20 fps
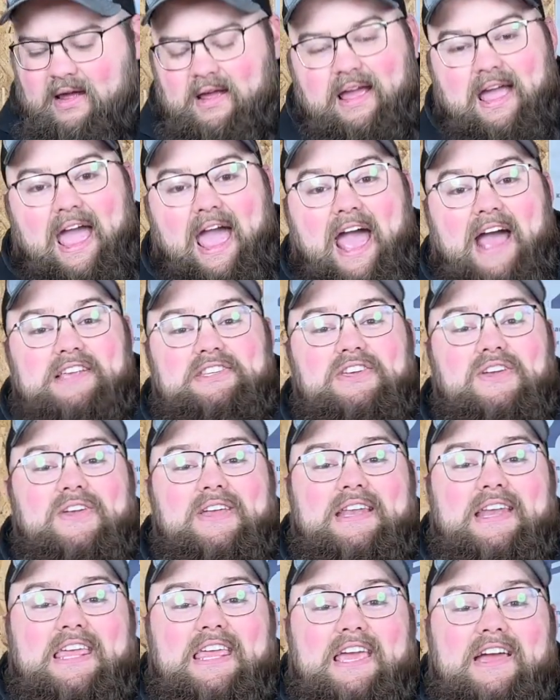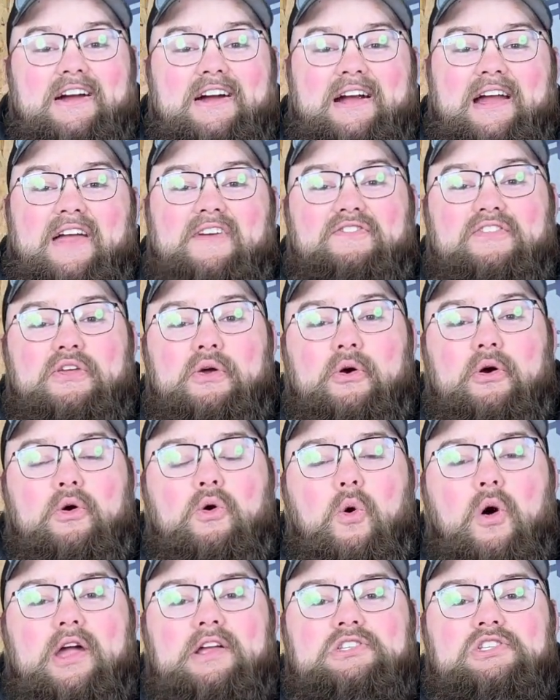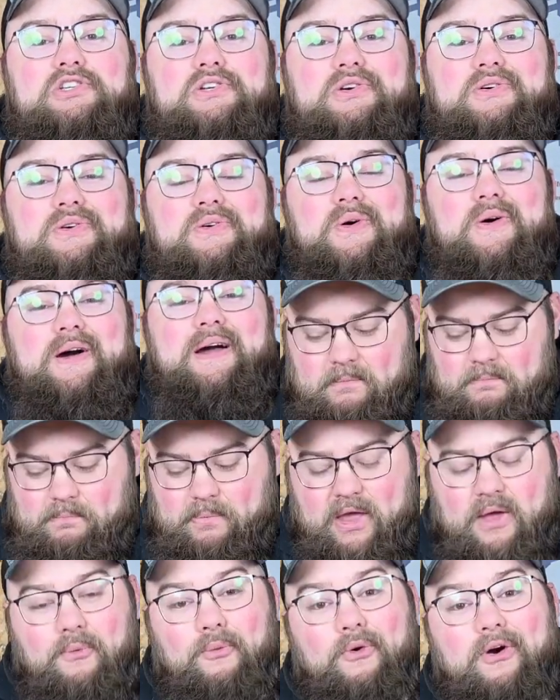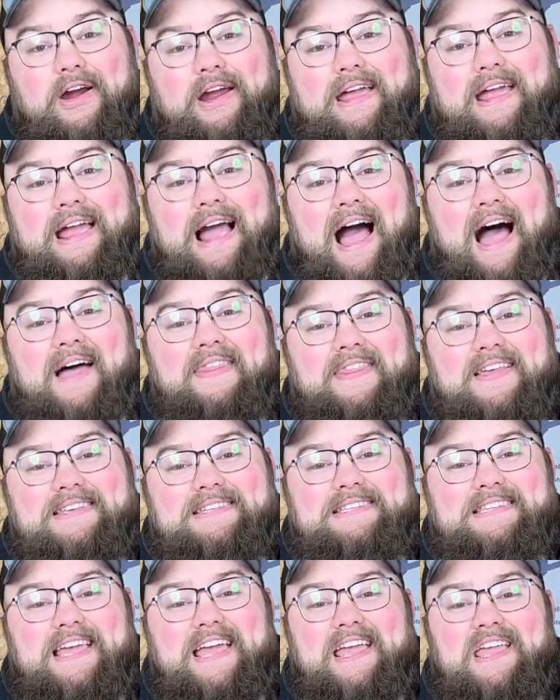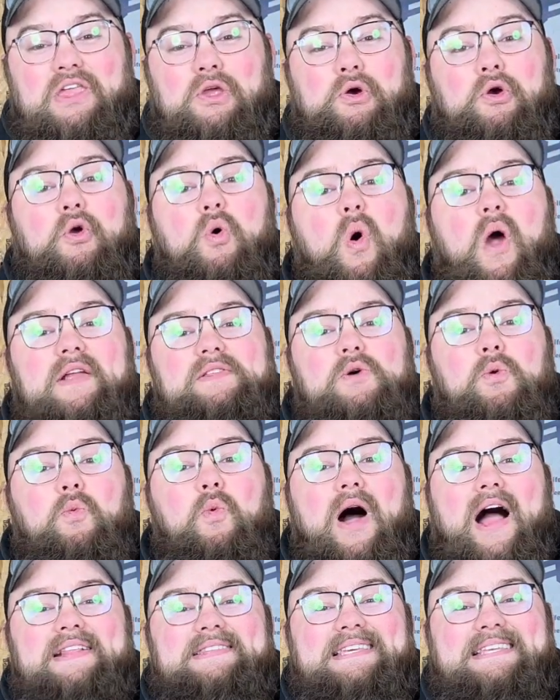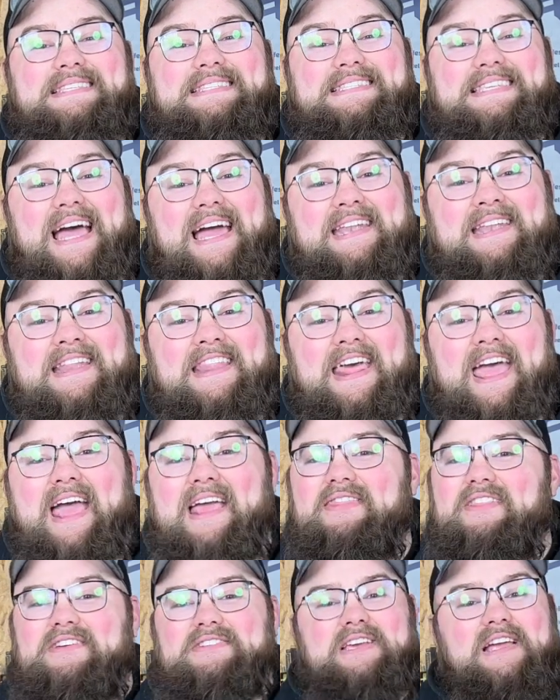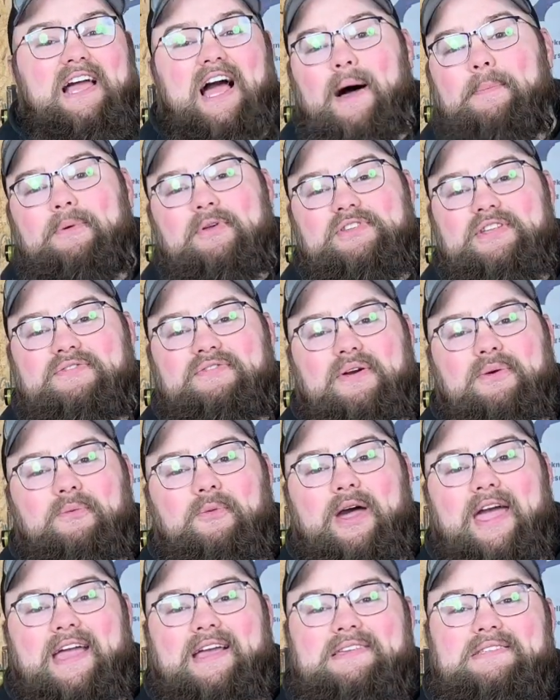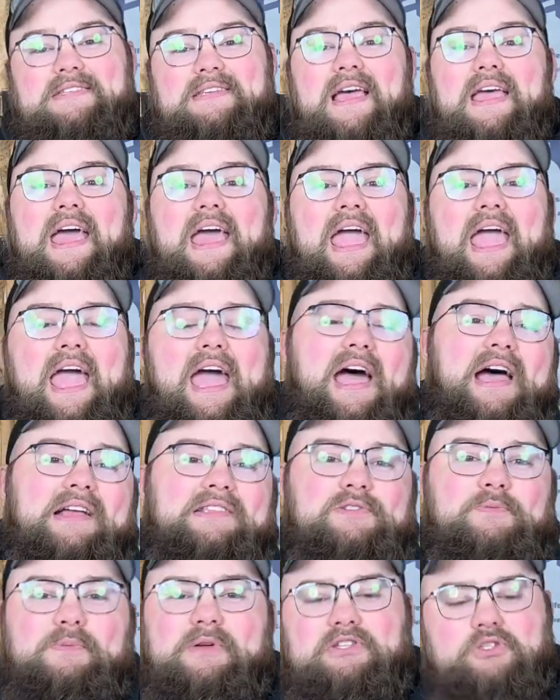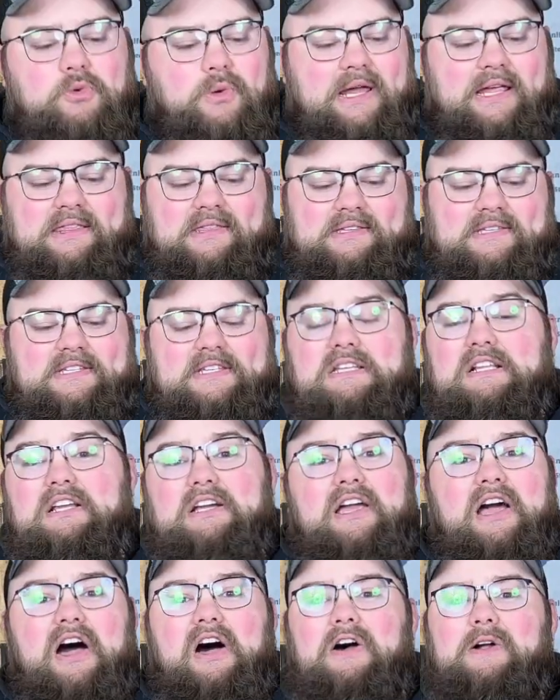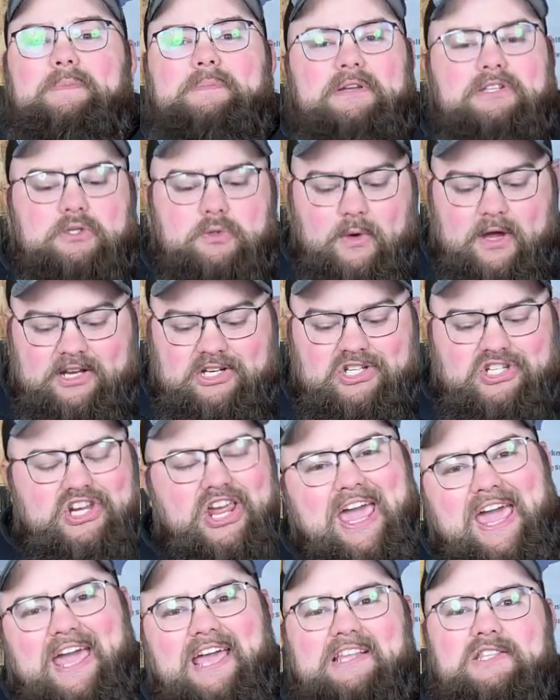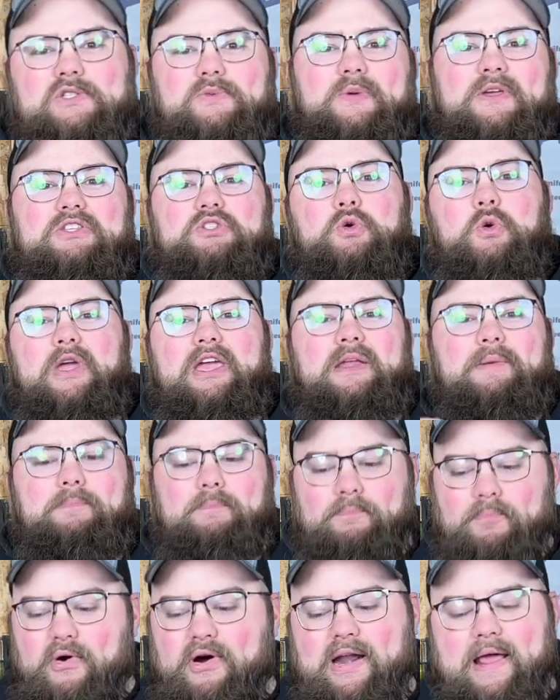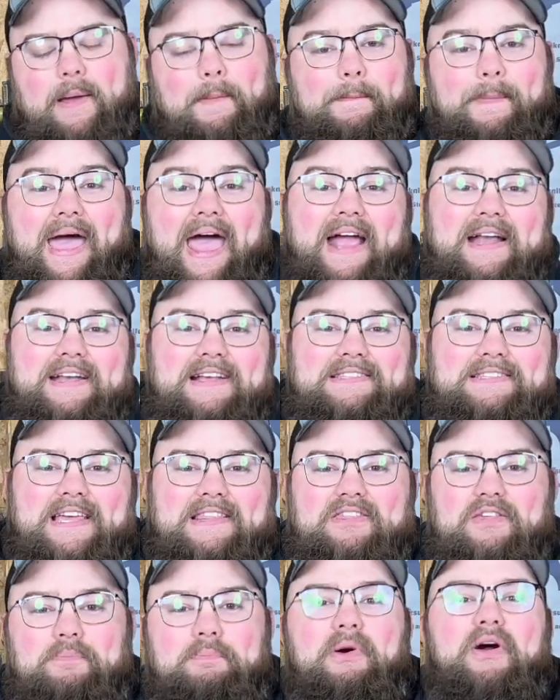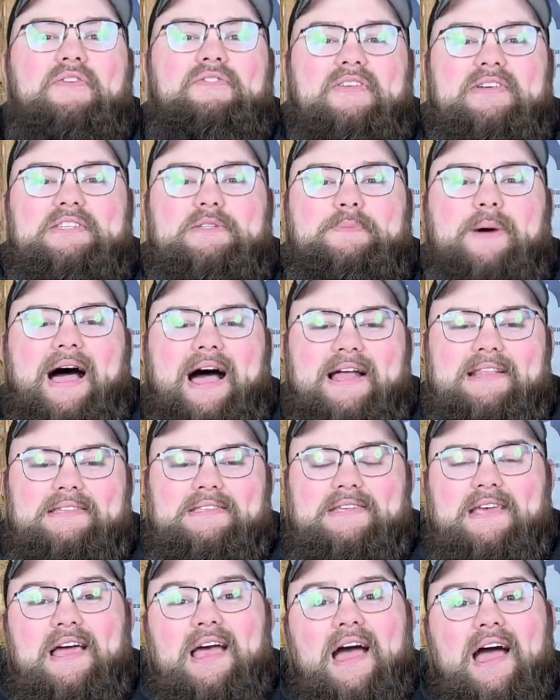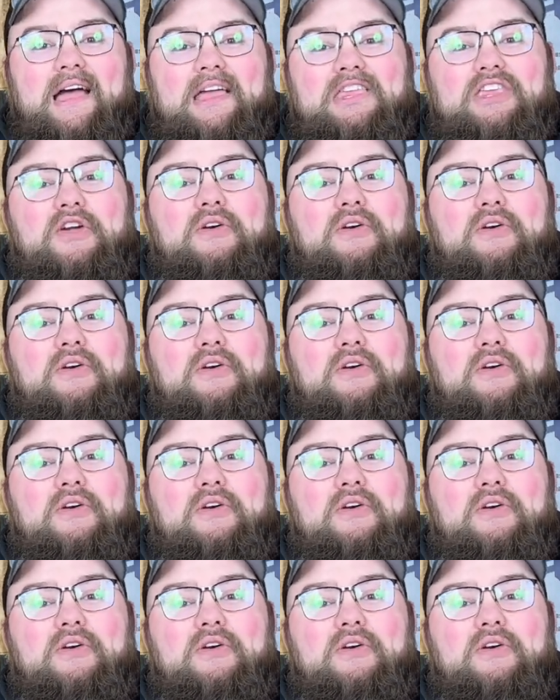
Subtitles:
As you can hear, if you're going to be working on this thing, you're going to want to deaden that. There's a couple different ways. And between silicone, between chains, between putting magnets at the perfect spots, you